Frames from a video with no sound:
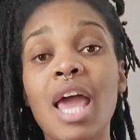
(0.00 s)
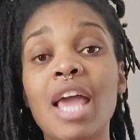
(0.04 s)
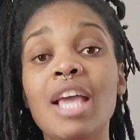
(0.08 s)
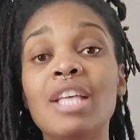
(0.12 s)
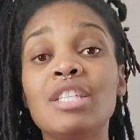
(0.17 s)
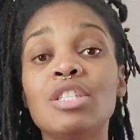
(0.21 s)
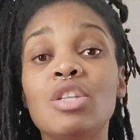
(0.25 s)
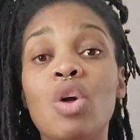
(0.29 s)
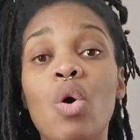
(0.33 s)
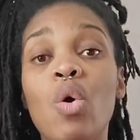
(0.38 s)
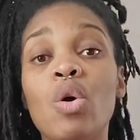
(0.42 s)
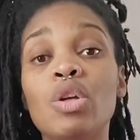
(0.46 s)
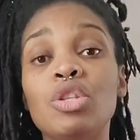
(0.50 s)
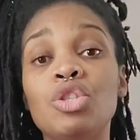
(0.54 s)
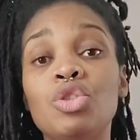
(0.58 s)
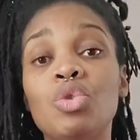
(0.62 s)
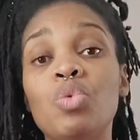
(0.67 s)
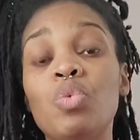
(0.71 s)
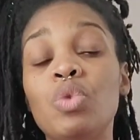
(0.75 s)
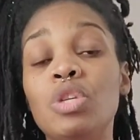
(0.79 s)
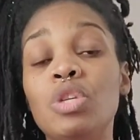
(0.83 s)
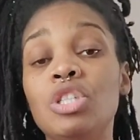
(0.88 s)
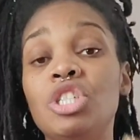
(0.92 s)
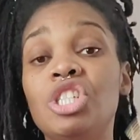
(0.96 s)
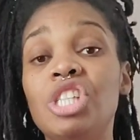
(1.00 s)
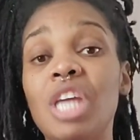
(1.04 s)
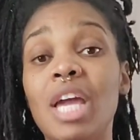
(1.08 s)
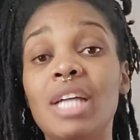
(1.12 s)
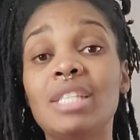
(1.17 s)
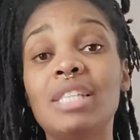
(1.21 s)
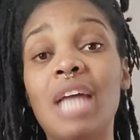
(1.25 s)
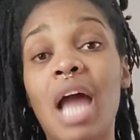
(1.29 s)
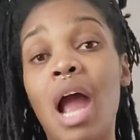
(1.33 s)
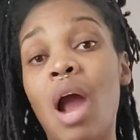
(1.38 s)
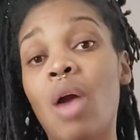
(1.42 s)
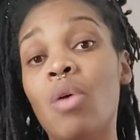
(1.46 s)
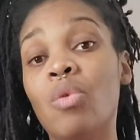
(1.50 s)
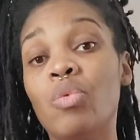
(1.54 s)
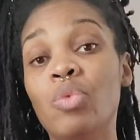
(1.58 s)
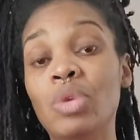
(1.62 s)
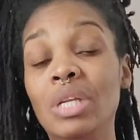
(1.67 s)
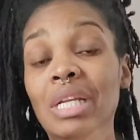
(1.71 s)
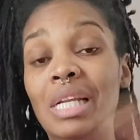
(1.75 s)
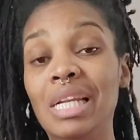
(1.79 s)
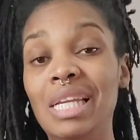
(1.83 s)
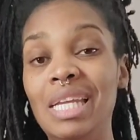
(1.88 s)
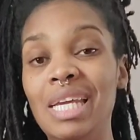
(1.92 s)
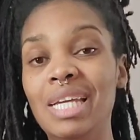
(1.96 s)
It's going to reject our
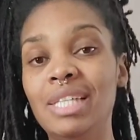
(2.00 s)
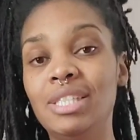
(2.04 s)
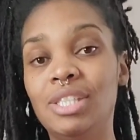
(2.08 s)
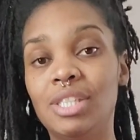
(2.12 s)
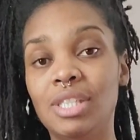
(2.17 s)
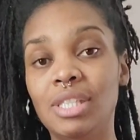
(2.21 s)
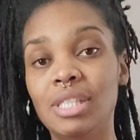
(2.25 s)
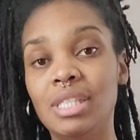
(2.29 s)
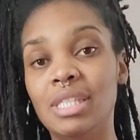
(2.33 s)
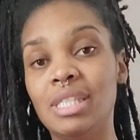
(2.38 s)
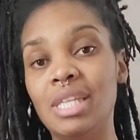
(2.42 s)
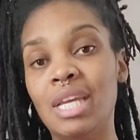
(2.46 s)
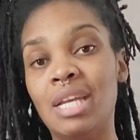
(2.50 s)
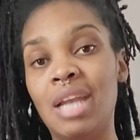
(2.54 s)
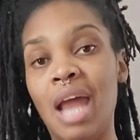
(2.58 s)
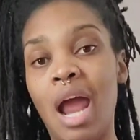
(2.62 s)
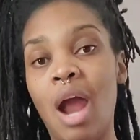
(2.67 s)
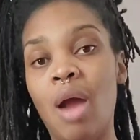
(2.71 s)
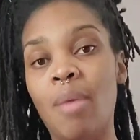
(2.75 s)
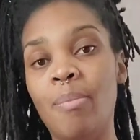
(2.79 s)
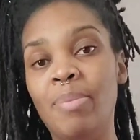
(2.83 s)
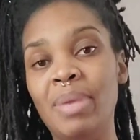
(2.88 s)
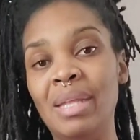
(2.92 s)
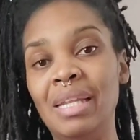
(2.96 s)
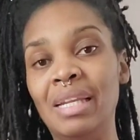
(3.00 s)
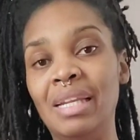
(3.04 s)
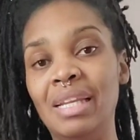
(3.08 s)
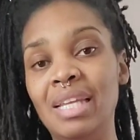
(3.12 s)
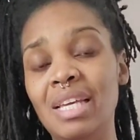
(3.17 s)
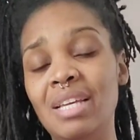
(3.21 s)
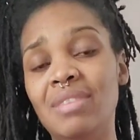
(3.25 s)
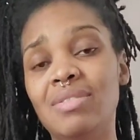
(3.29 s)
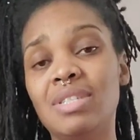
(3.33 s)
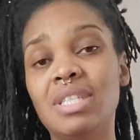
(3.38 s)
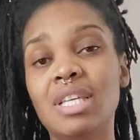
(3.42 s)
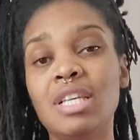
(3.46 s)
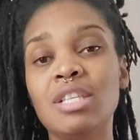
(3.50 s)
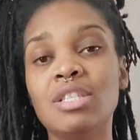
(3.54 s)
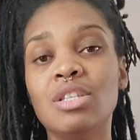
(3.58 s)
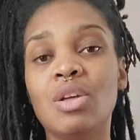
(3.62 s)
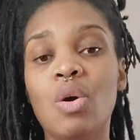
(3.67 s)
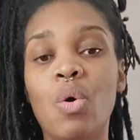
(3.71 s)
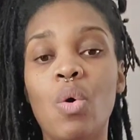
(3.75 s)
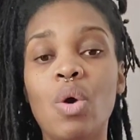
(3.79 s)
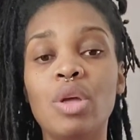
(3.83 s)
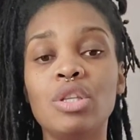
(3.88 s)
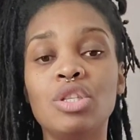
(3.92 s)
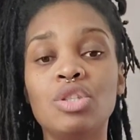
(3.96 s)
religions and our beliefs. It's
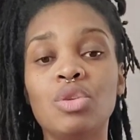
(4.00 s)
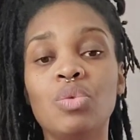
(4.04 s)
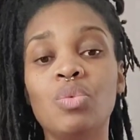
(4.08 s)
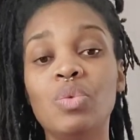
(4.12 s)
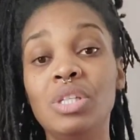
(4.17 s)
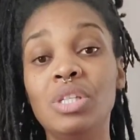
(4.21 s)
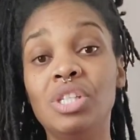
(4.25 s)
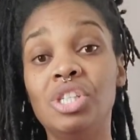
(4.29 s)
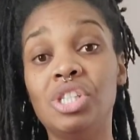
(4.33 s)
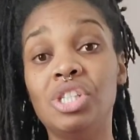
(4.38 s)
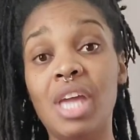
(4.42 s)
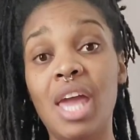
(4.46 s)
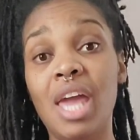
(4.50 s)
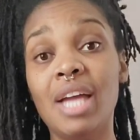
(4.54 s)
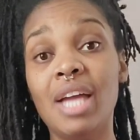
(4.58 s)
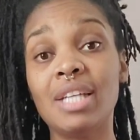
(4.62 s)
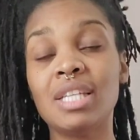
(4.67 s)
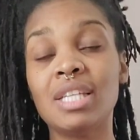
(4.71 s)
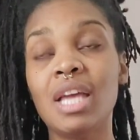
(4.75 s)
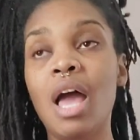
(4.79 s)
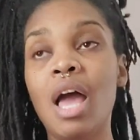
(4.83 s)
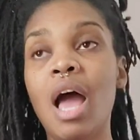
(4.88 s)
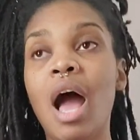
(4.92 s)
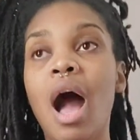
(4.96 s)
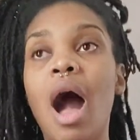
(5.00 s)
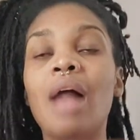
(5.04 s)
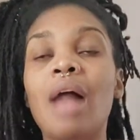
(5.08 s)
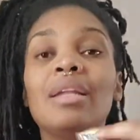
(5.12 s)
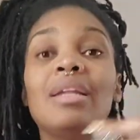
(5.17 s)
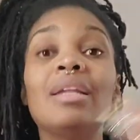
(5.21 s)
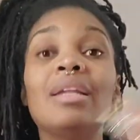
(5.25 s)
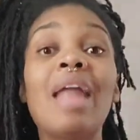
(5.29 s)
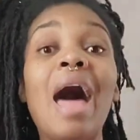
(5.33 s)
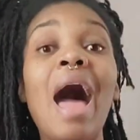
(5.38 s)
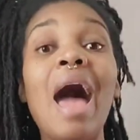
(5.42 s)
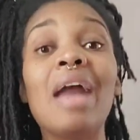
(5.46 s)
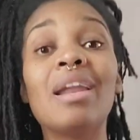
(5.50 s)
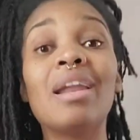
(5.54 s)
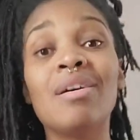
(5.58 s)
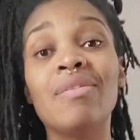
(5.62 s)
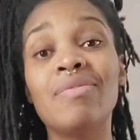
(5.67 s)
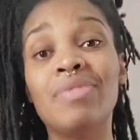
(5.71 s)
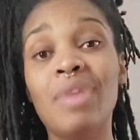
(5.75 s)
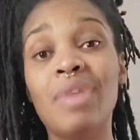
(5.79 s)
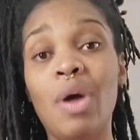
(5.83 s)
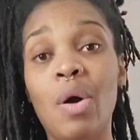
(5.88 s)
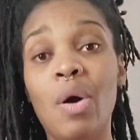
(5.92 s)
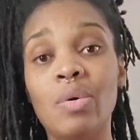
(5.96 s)
going to reject a lot
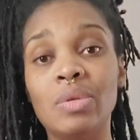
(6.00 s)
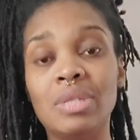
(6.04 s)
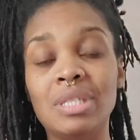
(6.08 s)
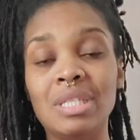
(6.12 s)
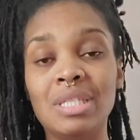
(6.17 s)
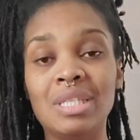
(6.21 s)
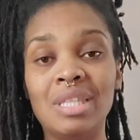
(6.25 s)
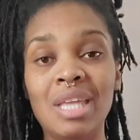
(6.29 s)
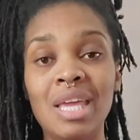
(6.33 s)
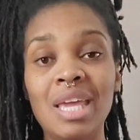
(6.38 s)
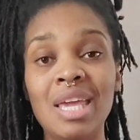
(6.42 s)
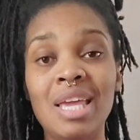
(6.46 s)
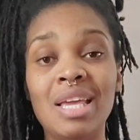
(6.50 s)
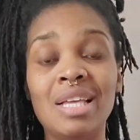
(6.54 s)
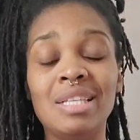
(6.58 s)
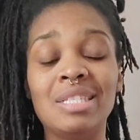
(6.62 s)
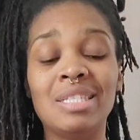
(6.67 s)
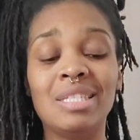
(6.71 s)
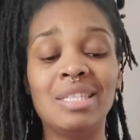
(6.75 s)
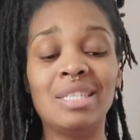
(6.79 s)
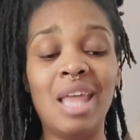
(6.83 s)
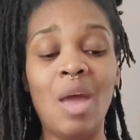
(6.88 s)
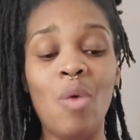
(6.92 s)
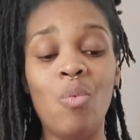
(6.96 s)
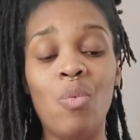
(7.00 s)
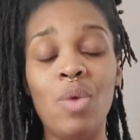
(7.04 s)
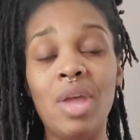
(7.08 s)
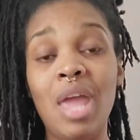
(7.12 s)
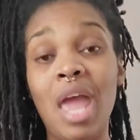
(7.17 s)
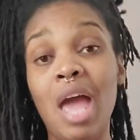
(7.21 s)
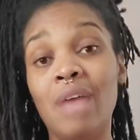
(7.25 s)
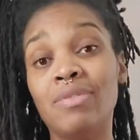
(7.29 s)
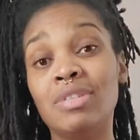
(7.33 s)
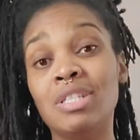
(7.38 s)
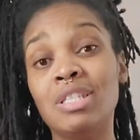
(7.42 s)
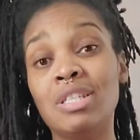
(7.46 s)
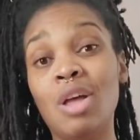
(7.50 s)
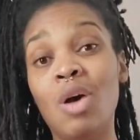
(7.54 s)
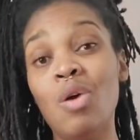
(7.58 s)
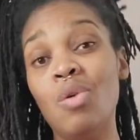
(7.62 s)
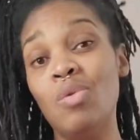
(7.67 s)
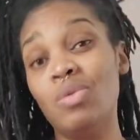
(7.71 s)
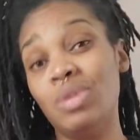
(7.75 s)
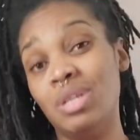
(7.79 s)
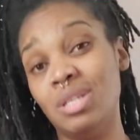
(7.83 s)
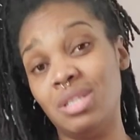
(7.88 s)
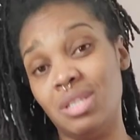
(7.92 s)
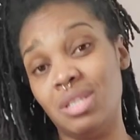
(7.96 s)
of those things that we have
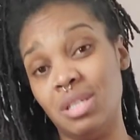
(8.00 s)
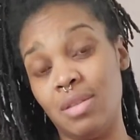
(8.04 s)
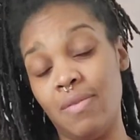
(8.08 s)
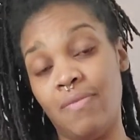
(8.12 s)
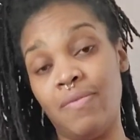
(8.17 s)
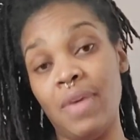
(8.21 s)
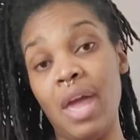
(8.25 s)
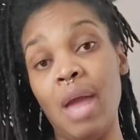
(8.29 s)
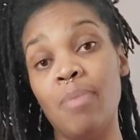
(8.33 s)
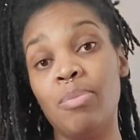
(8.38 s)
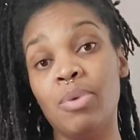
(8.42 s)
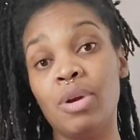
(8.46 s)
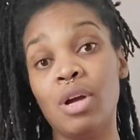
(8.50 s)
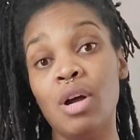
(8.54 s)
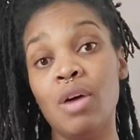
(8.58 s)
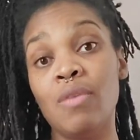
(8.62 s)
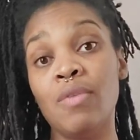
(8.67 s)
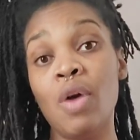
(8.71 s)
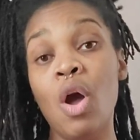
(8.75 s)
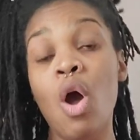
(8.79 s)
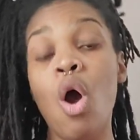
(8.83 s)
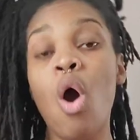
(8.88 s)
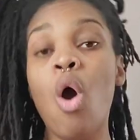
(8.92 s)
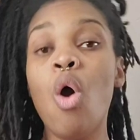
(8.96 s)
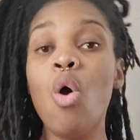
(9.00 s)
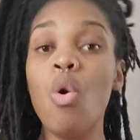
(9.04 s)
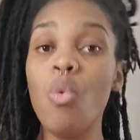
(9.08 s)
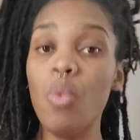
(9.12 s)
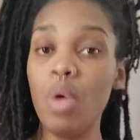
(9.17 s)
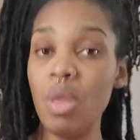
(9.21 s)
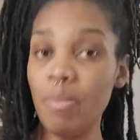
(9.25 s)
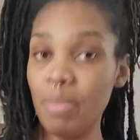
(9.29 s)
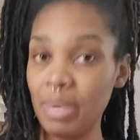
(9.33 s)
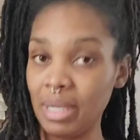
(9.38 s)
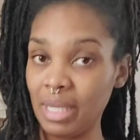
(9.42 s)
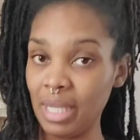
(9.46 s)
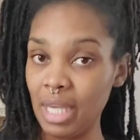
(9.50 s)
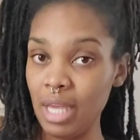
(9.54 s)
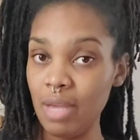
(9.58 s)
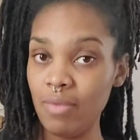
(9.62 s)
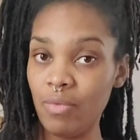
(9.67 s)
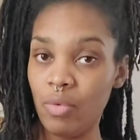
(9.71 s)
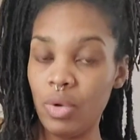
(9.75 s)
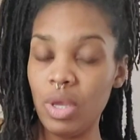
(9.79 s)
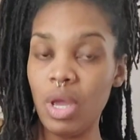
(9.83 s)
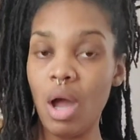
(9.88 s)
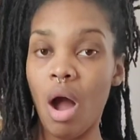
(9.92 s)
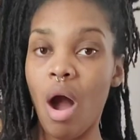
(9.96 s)
sewn into the fabric of who we
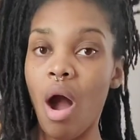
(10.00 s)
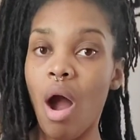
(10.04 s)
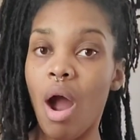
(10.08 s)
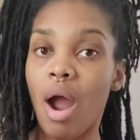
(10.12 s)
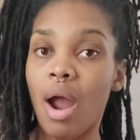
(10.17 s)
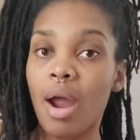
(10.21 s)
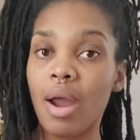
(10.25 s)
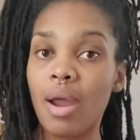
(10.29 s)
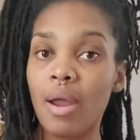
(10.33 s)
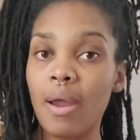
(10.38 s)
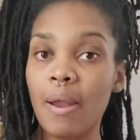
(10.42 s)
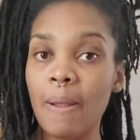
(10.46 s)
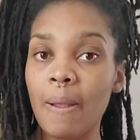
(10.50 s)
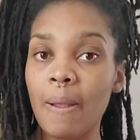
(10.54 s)
believe we are.